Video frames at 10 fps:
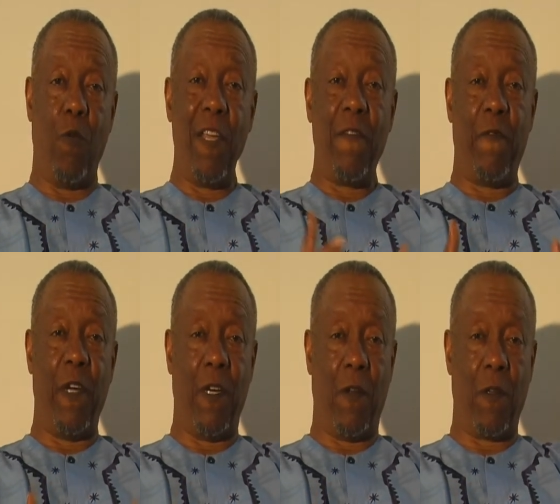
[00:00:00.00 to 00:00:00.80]

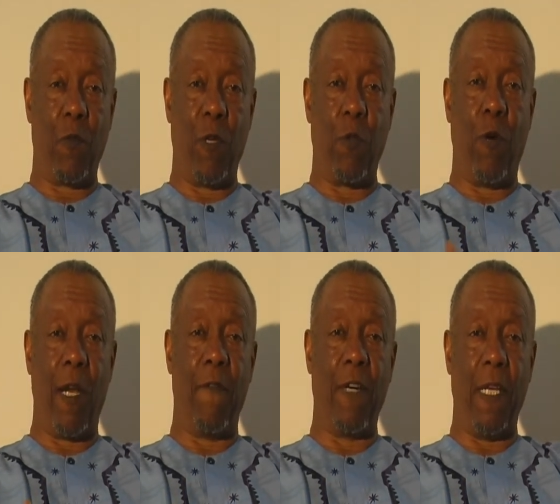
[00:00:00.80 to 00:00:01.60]
refilled with
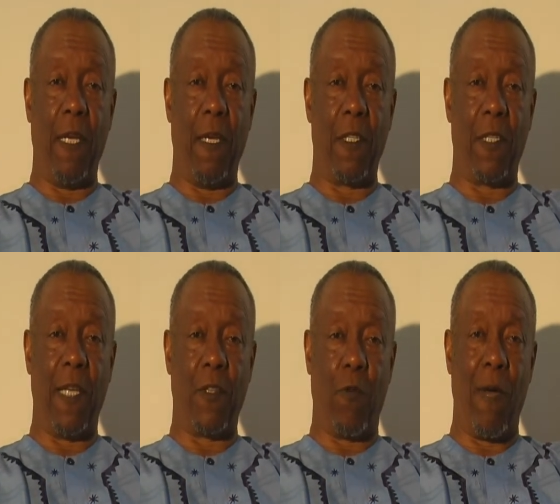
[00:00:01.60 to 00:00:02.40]
whatever it is
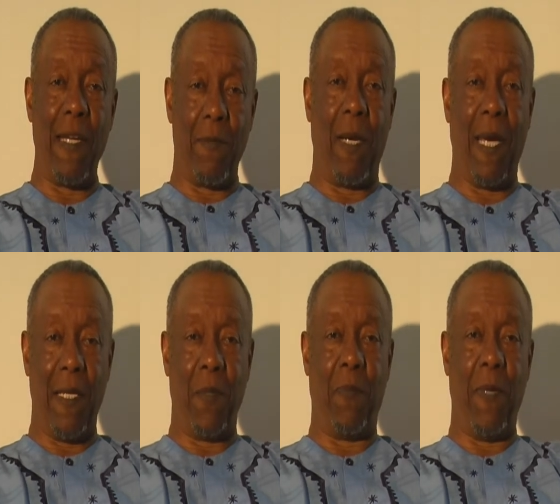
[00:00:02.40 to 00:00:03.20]
that the
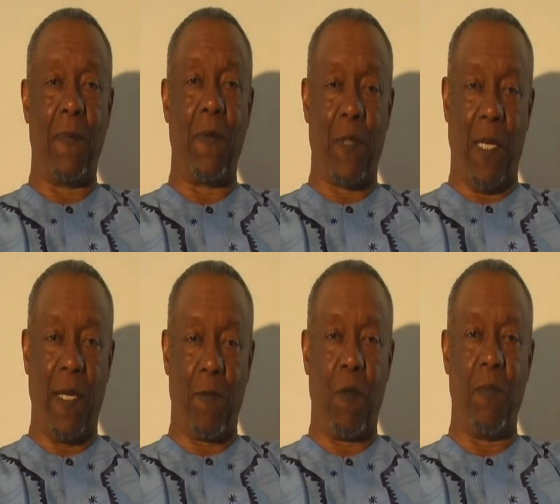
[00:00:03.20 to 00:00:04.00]
right-minded people
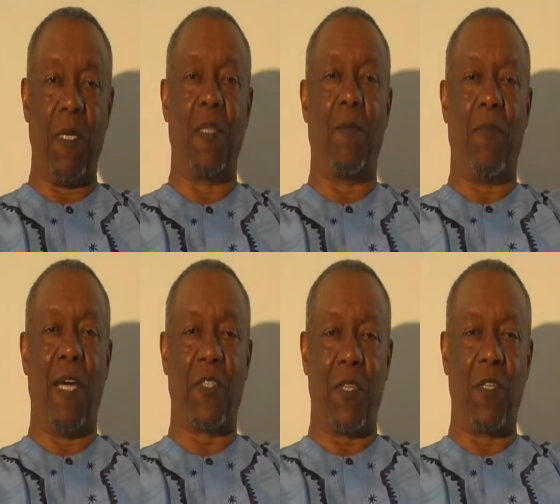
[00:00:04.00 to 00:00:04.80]
think would be the
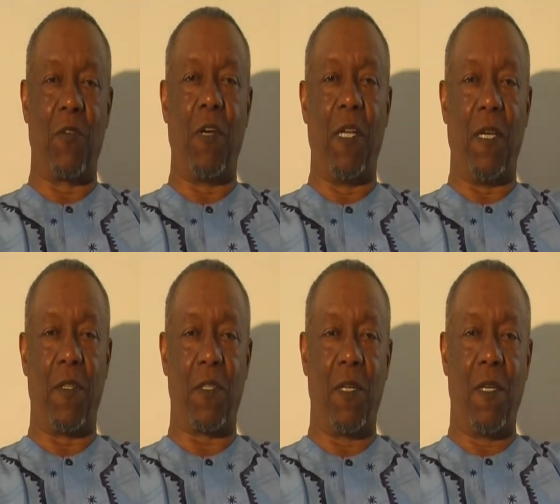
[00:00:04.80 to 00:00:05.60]
best
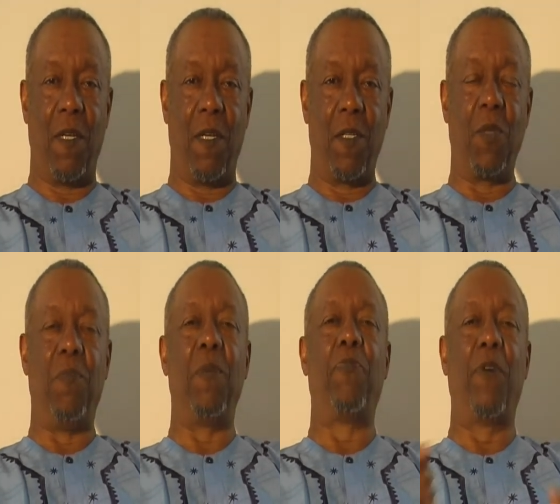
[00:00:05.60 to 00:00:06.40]
ingredients
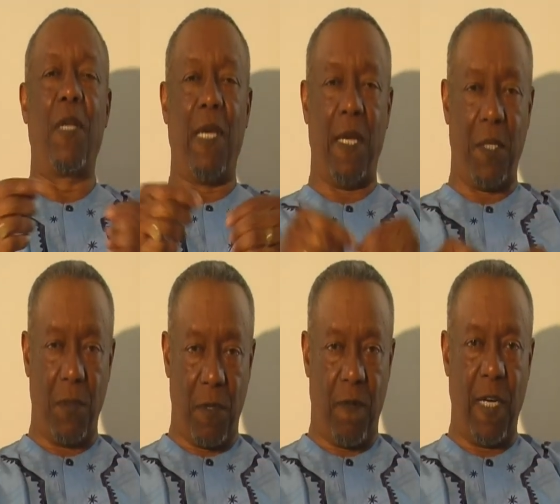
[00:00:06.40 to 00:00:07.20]
to be put
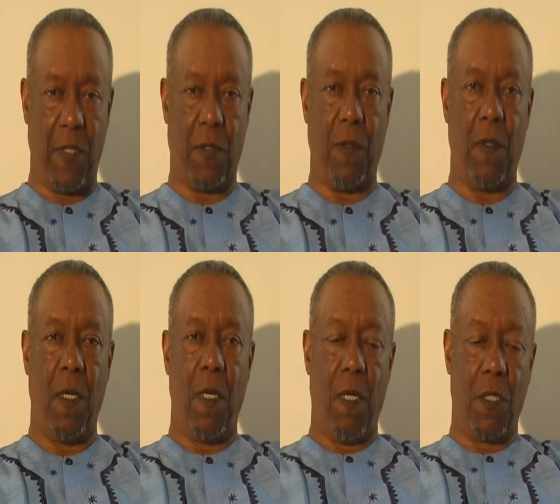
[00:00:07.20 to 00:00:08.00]
into the vessel.
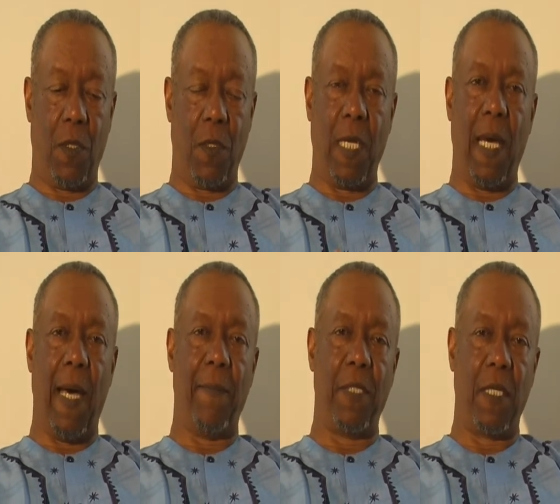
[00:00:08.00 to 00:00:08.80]
So the
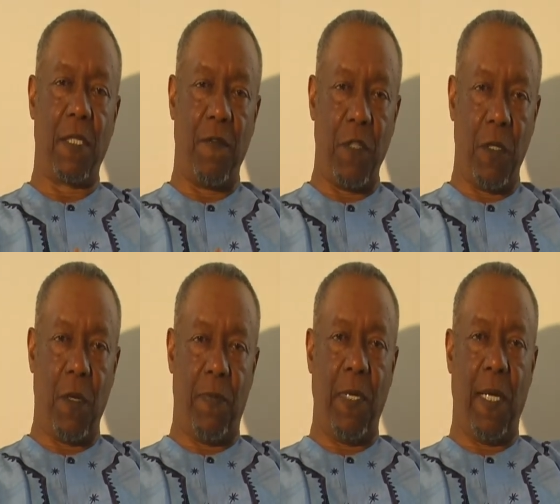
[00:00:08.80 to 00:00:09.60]
object of
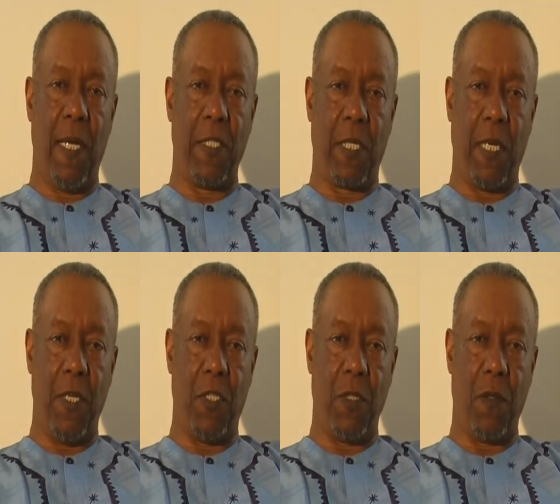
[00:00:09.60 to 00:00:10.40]
European
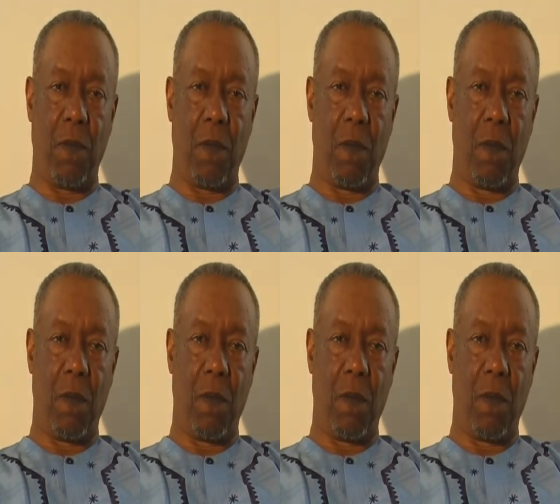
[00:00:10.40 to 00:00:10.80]
education,